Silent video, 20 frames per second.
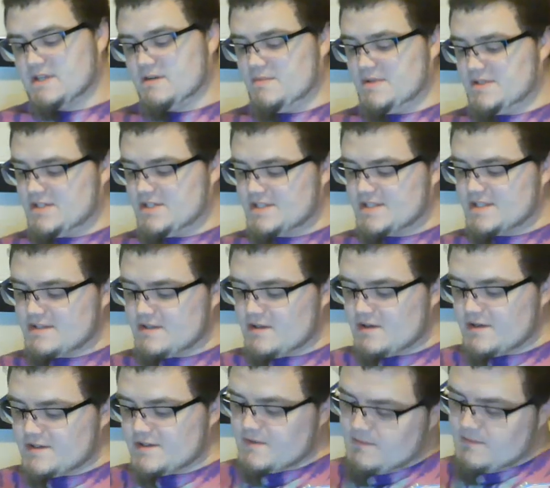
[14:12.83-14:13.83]
going to be just as
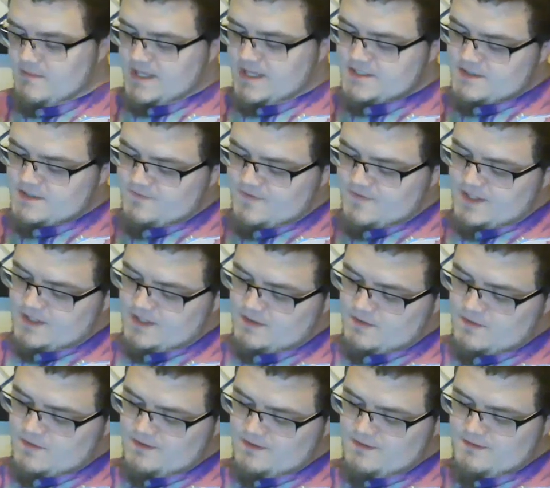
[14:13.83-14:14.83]
long as my magic
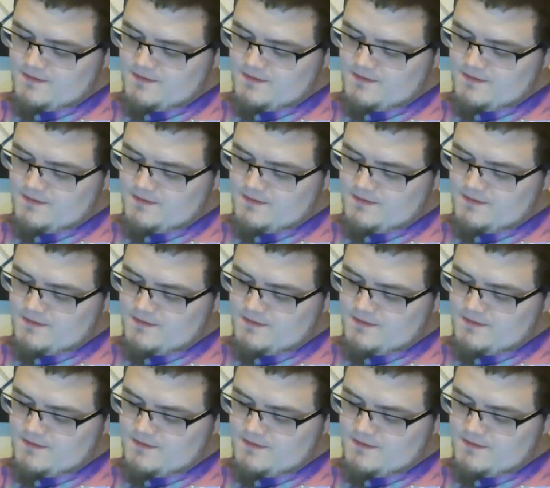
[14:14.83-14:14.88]
video.